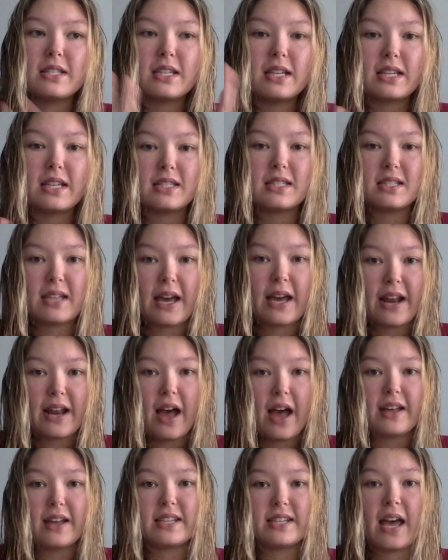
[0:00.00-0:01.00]
is 10
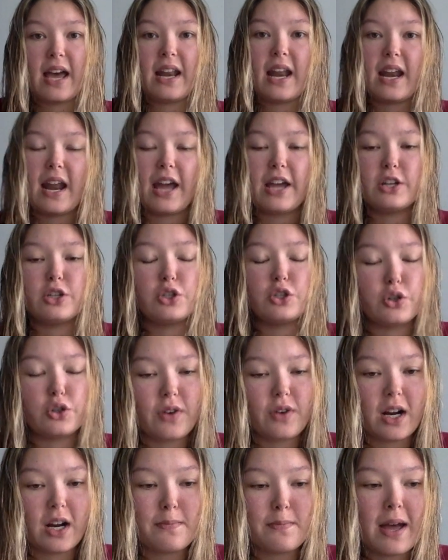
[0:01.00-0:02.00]
out of 10 and I do
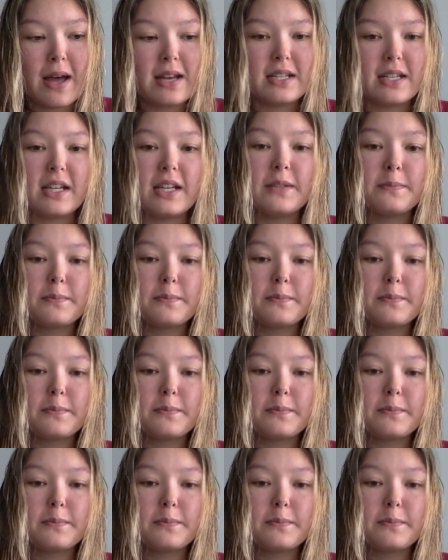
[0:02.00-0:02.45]
recommend it.